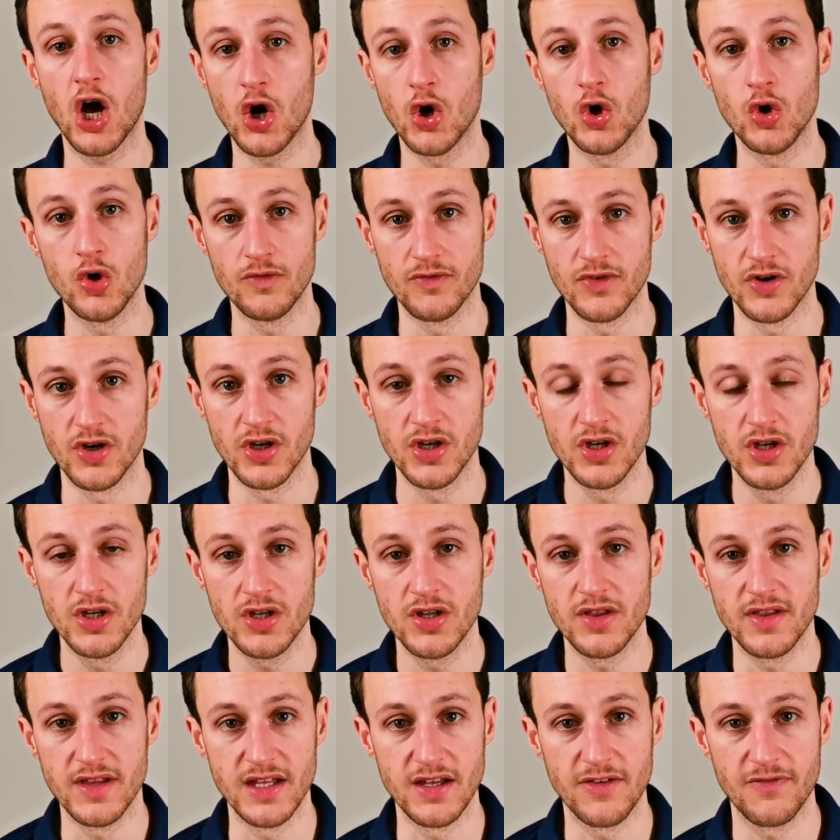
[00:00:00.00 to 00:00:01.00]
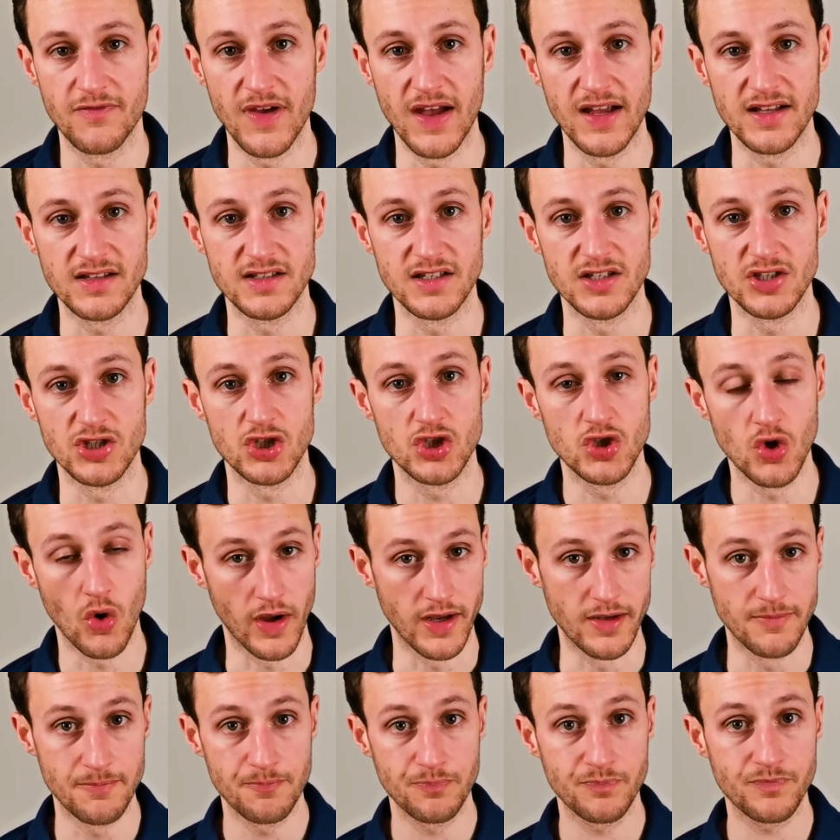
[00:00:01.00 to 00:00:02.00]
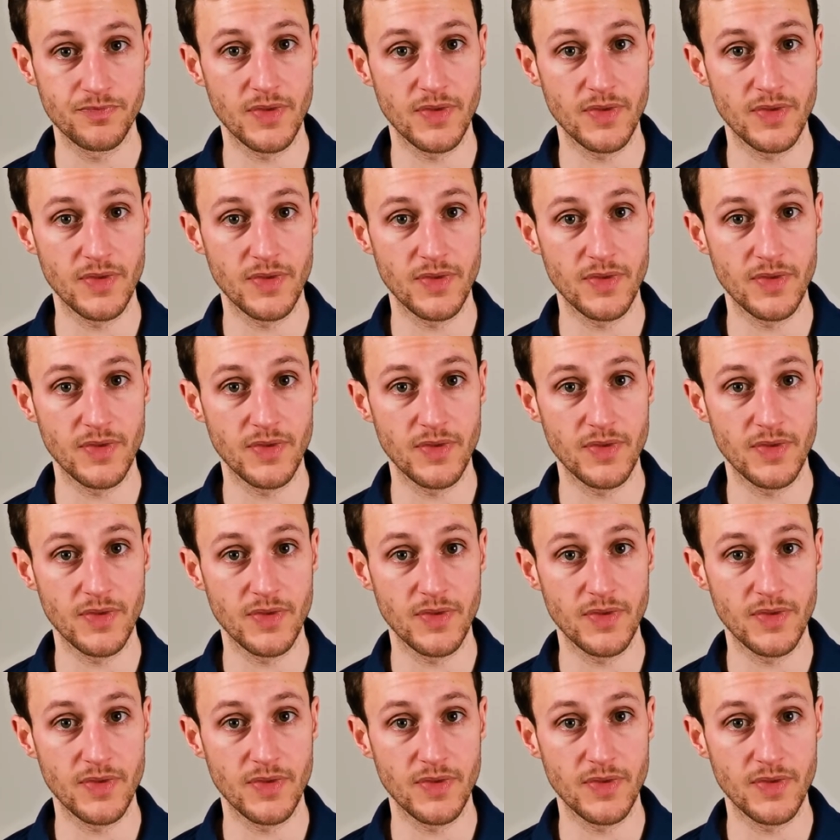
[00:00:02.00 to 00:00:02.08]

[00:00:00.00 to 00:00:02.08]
over the affected joint.